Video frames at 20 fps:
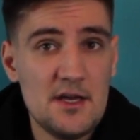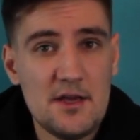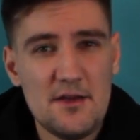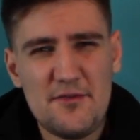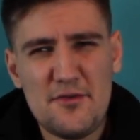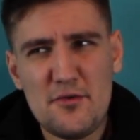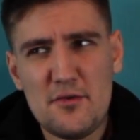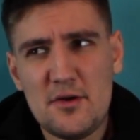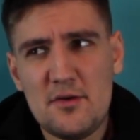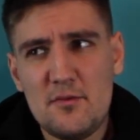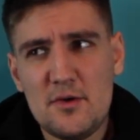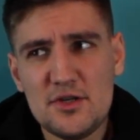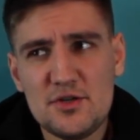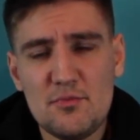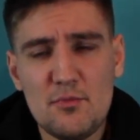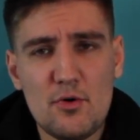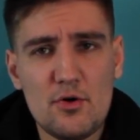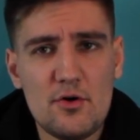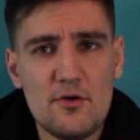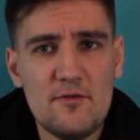If you want to watch
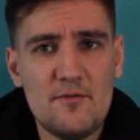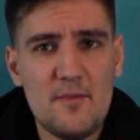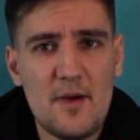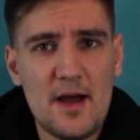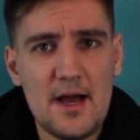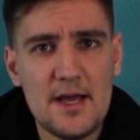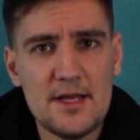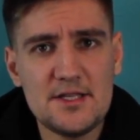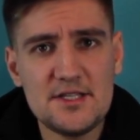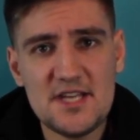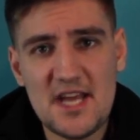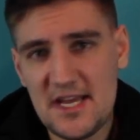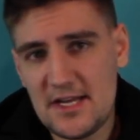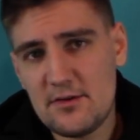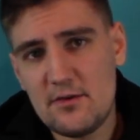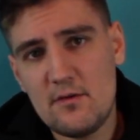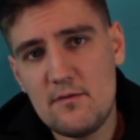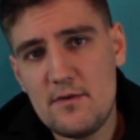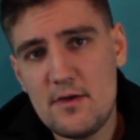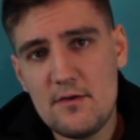more of my tech
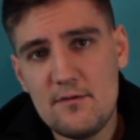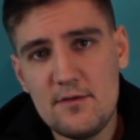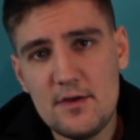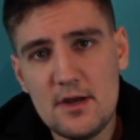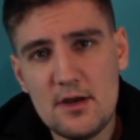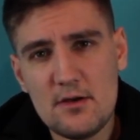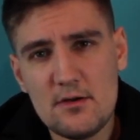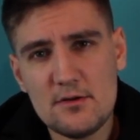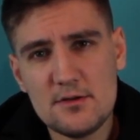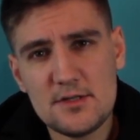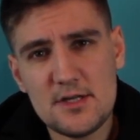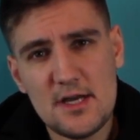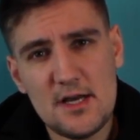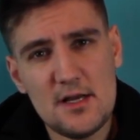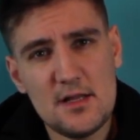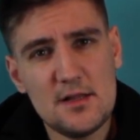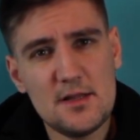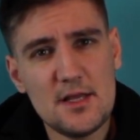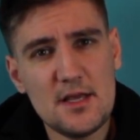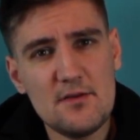review videos,
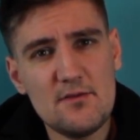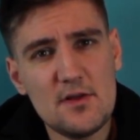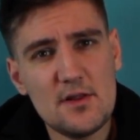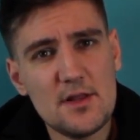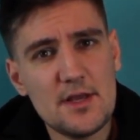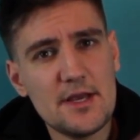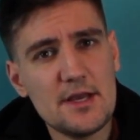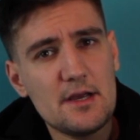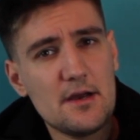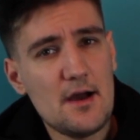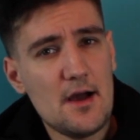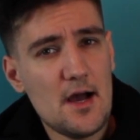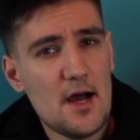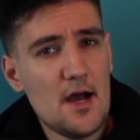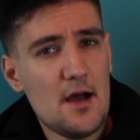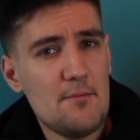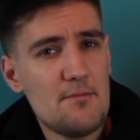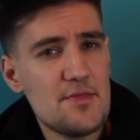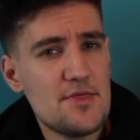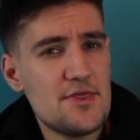I'll leave a link
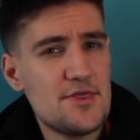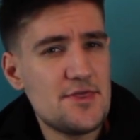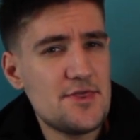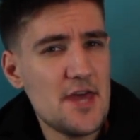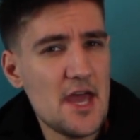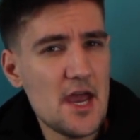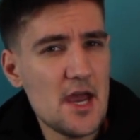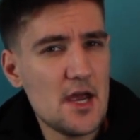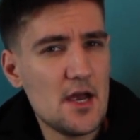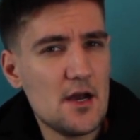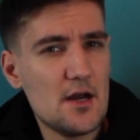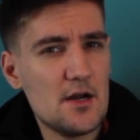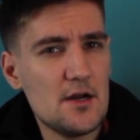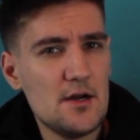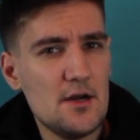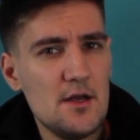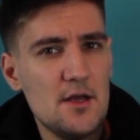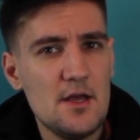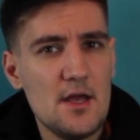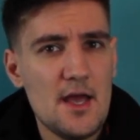up there.